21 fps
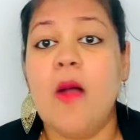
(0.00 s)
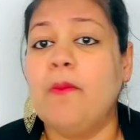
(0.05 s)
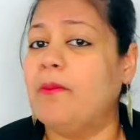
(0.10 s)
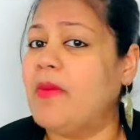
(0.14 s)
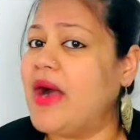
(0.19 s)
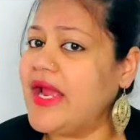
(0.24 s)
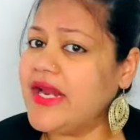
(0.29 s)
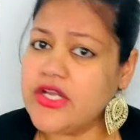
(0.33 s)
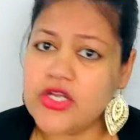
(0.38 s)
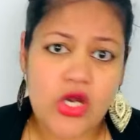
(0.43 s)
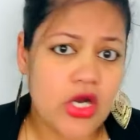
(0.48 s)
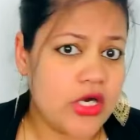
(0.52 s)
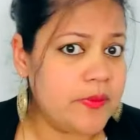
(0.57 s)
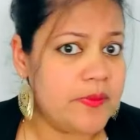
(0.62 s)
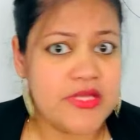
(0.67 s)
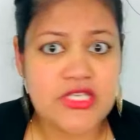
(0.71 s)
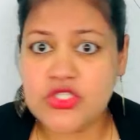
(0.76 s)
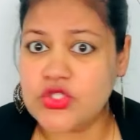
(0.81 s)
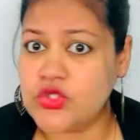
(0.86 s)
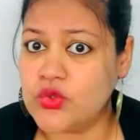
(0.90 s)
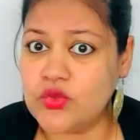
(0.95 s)
might not
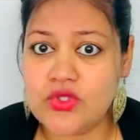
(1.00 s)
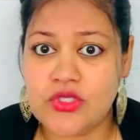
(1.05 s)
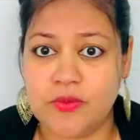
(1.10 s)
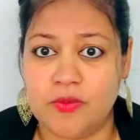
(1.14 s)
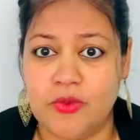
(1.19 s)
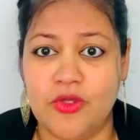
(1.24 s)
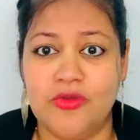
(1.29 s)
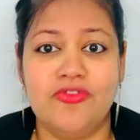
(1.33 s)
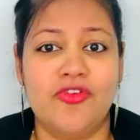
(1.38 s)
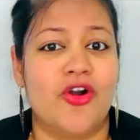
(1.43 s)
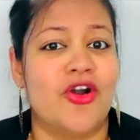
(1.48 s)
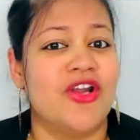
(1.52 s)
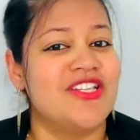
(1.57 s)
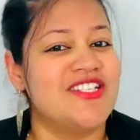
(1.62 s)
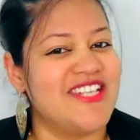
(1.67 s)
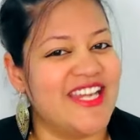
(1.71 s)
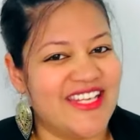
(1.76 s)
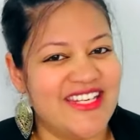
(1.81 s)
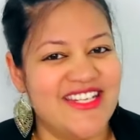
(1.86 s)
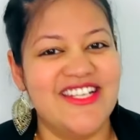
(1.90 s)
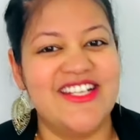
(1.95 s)
be suitable for a
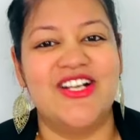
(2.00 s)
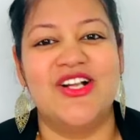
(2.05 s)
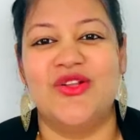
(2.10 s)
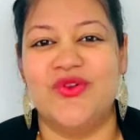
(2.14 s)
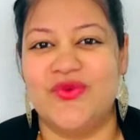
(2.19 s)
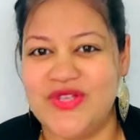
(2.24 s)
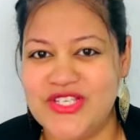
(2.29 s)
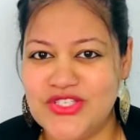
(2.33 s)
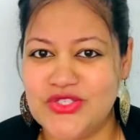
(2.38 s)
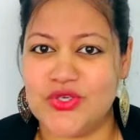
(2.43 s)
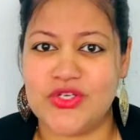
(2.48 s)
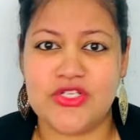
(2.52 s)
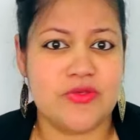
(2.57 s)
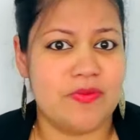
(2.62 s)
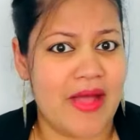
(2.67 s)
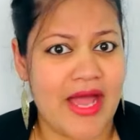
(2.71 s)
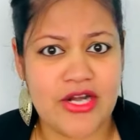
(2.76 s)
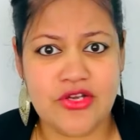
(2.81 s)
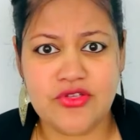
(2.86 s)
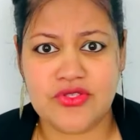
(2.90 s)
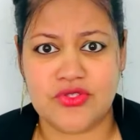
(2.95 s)
technical research
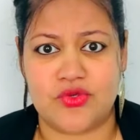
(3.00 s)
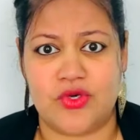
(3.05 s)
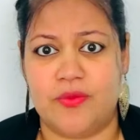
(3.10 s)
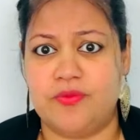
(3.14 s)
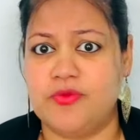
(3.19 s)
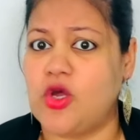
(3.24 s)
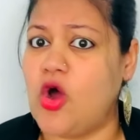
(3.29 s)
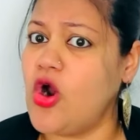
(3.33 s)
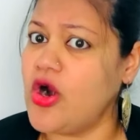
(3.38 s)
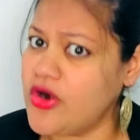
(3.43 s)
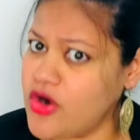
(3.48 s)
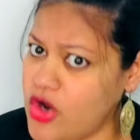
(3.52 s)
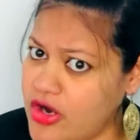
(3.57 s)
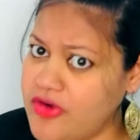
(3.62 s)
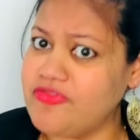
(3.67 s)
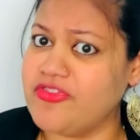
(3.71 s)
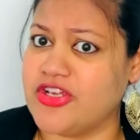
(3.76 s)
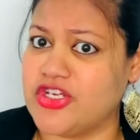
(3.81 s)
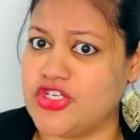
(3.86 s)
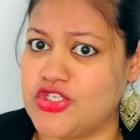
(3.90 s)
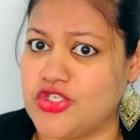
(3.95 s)
manuscript or
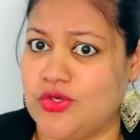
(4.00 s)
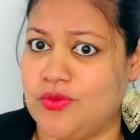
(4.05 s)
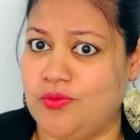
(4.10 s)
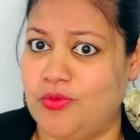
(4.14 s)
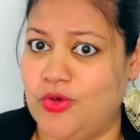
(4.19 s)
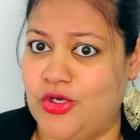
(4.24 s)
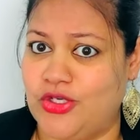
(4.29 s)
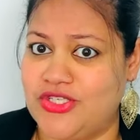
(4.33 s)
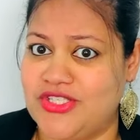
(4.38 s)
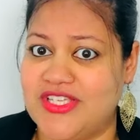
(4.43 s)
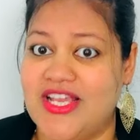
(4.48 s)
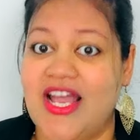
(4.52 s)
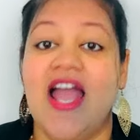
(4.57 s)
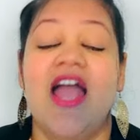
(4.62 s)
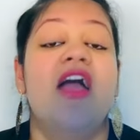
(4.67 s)
non-fiction books.